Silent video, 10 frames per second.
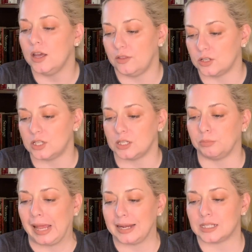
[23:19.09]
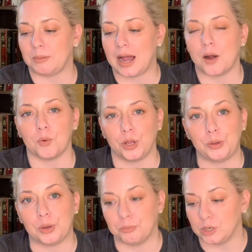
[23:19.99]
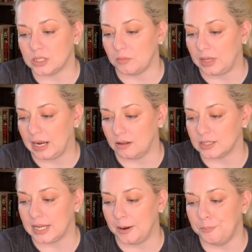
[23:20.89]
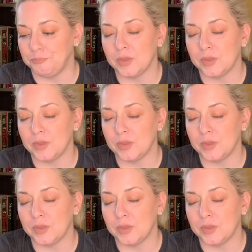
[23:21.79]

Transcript: there's this blank spot where you can put something else in.